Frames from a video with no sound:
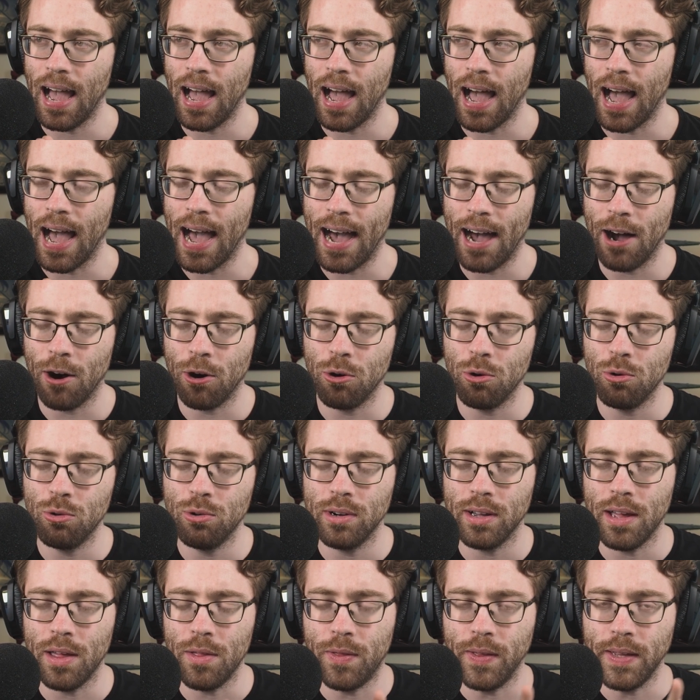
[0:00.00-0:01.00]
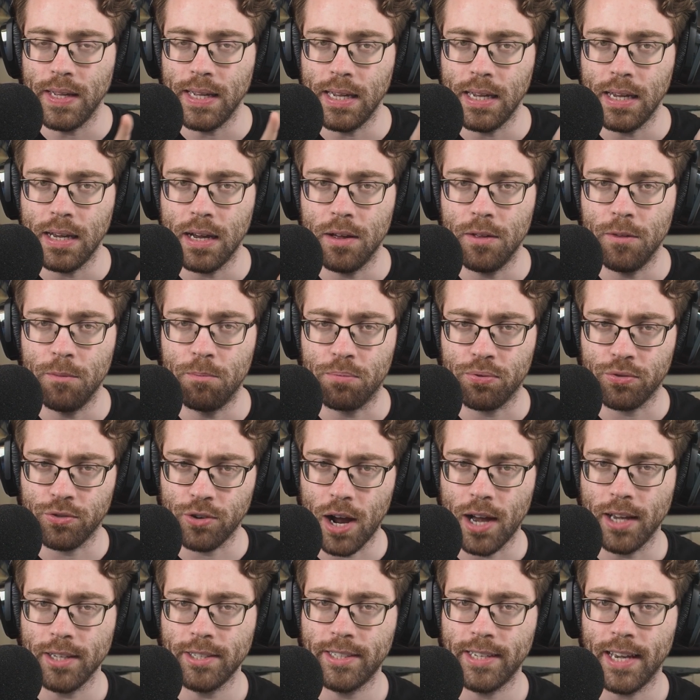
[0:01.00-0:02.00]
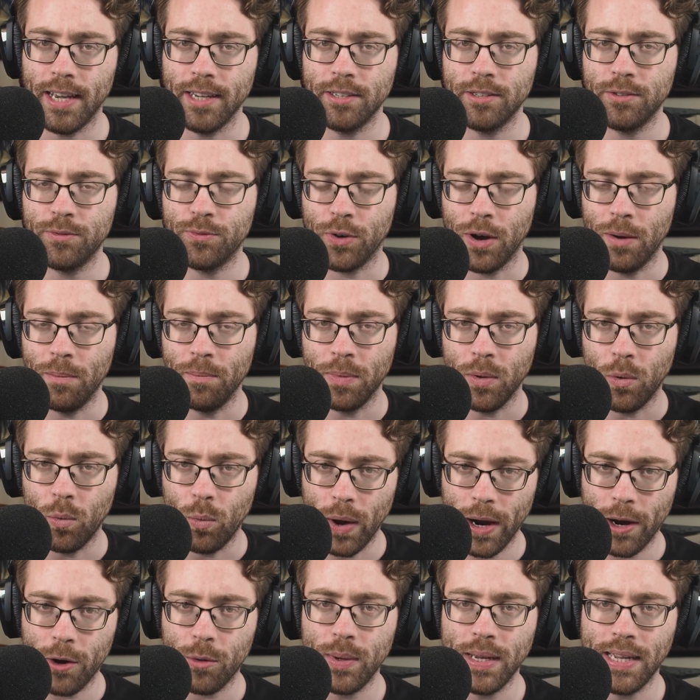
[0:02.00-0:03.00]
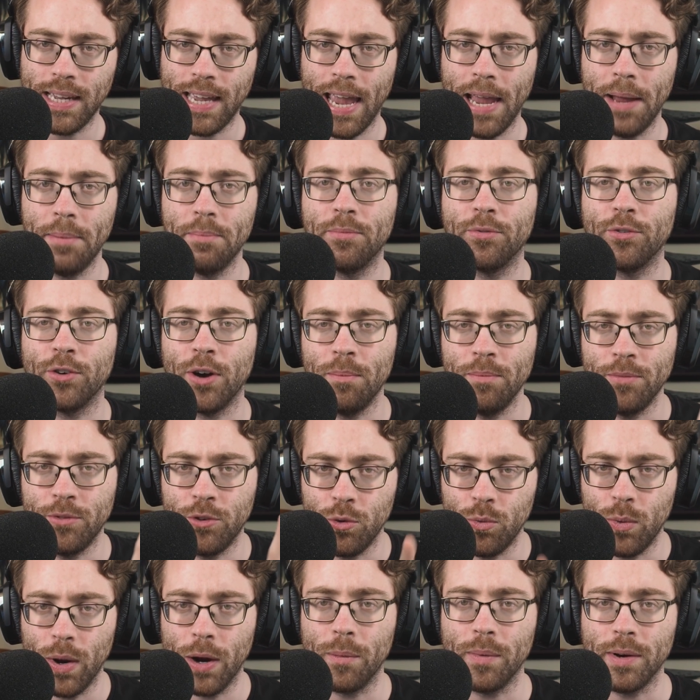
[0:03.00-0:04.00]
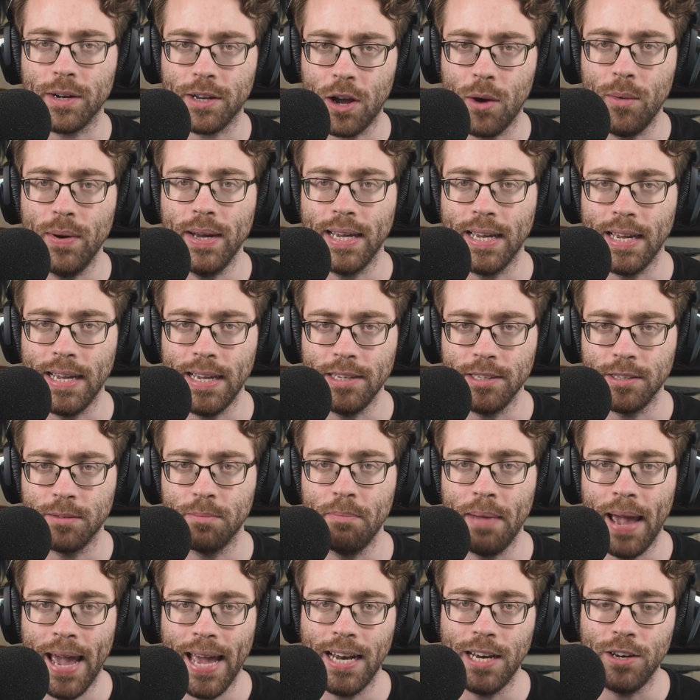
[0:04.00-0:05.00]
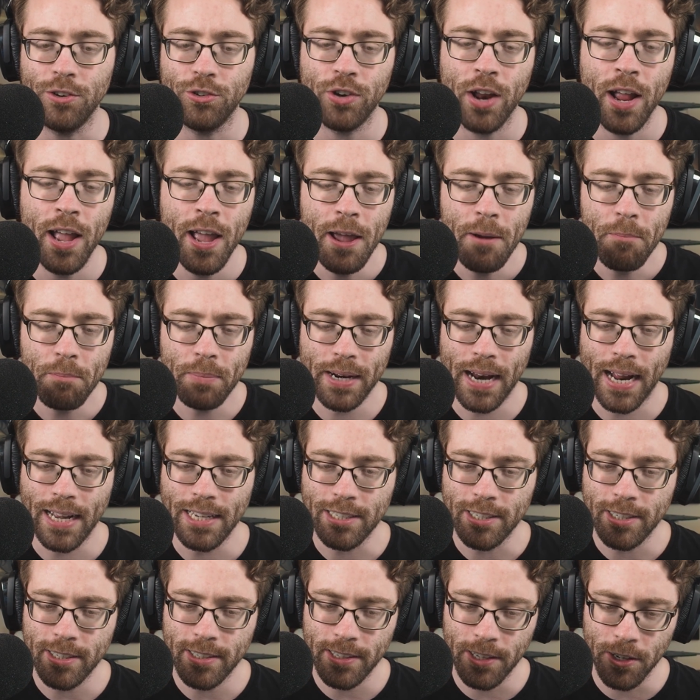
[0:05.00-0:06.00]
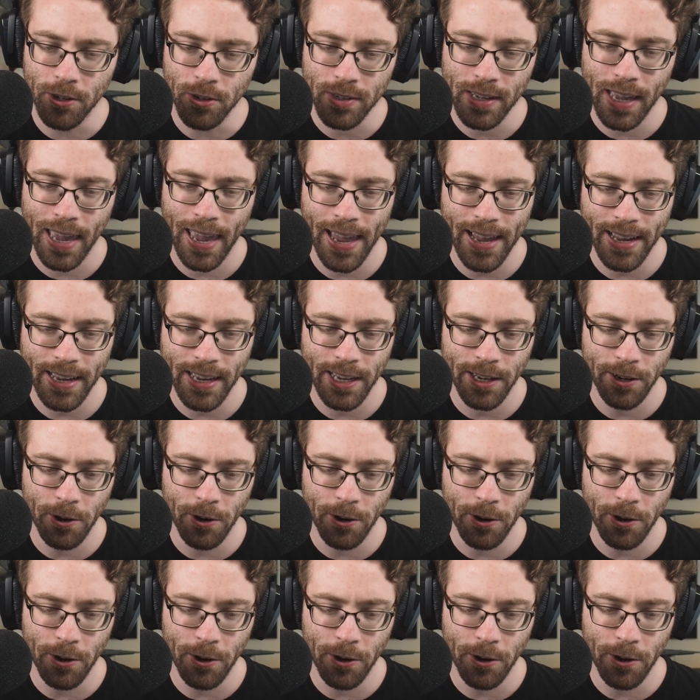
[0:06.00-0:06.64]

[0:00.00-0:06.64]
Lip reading: how the process from where we came from to where we're going is managed. But I still can't